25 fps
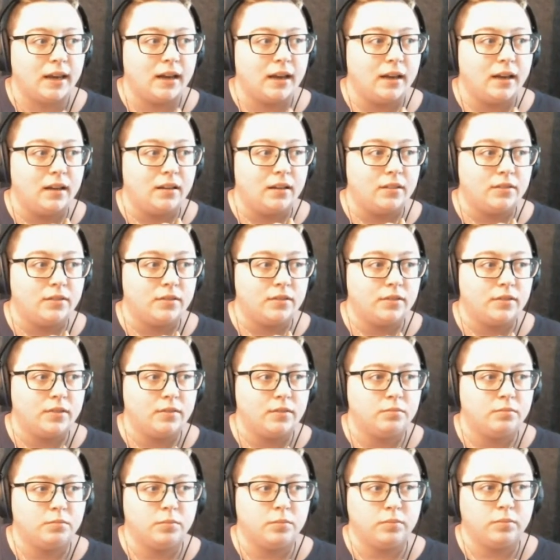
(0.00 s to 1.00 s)
have
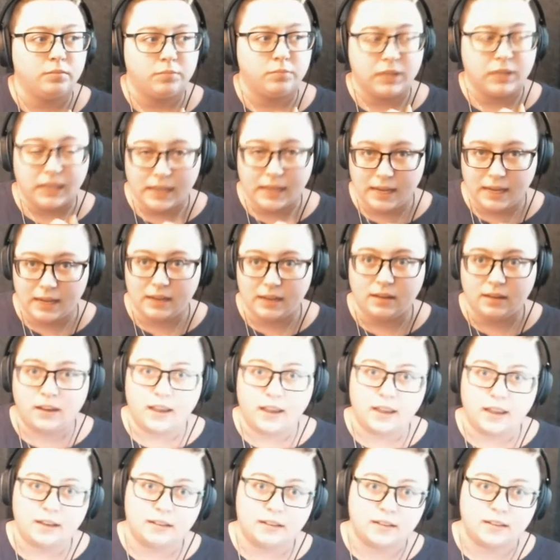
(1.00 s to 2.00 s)

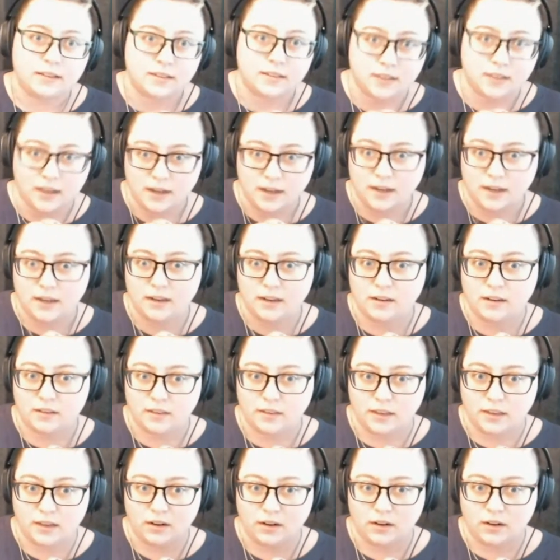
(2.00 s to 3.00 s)
played and
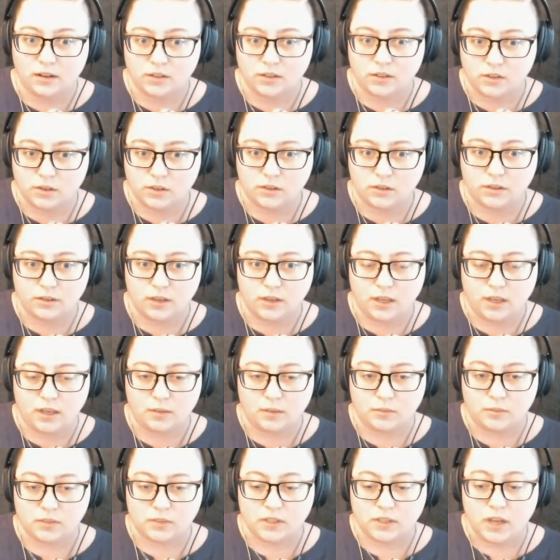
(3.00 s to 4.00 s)
designed that are solo
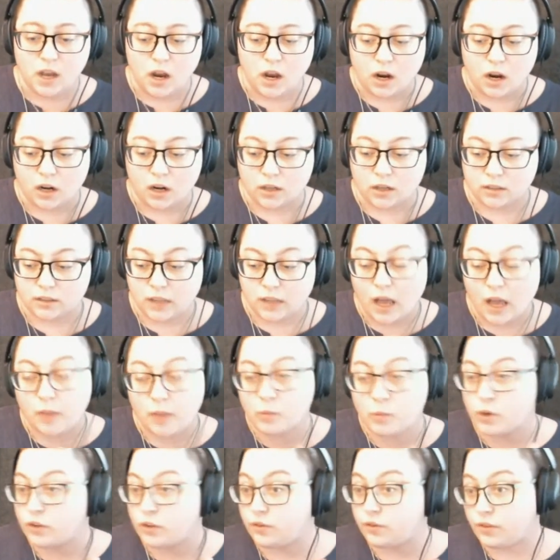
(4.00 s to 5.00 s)
games are a
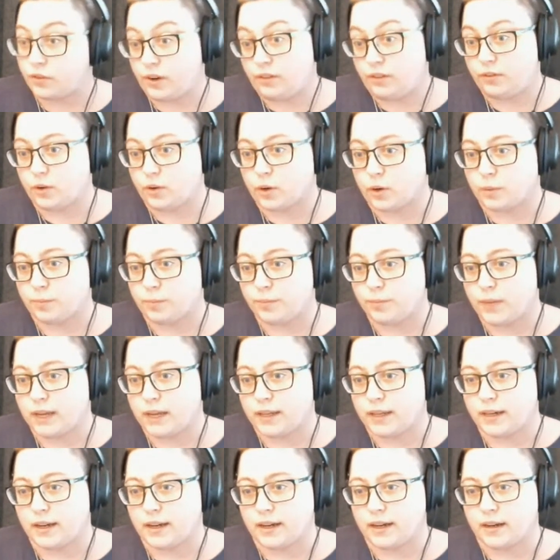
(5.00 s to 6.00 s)
lot more freeform
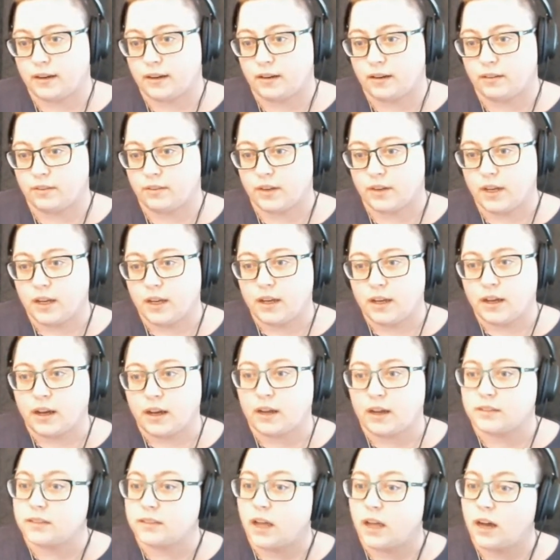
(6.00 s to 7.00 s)
and have
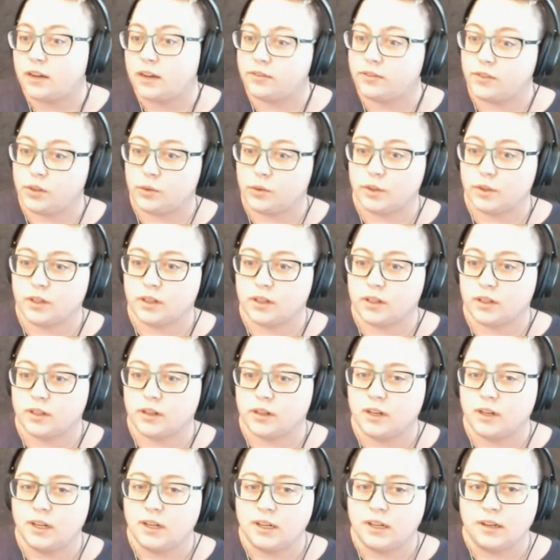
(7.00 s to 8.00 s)
a lot
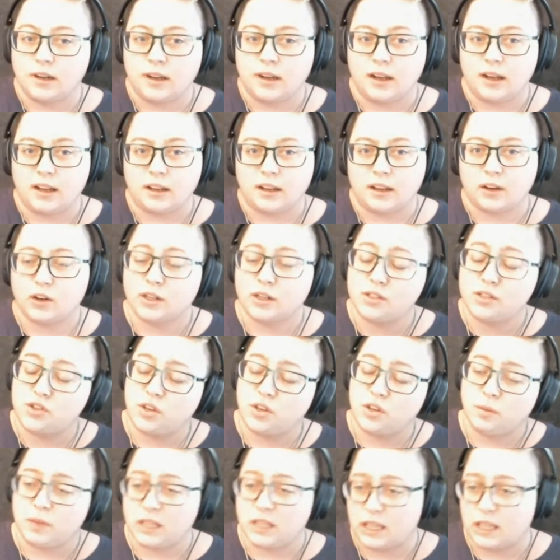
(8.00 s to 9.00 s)
fewer uh,
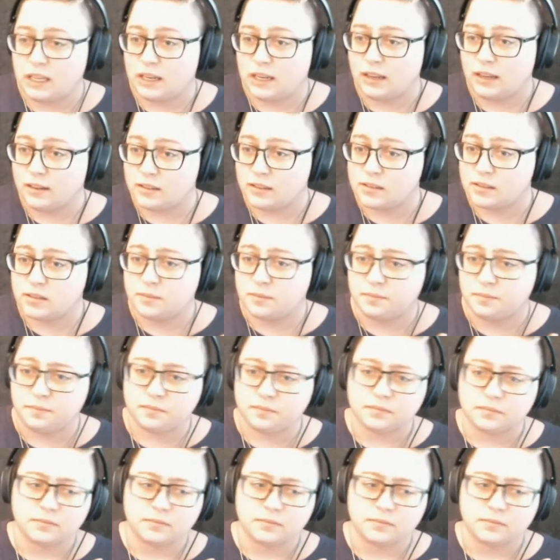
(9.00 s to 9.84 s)
crunchy mechanics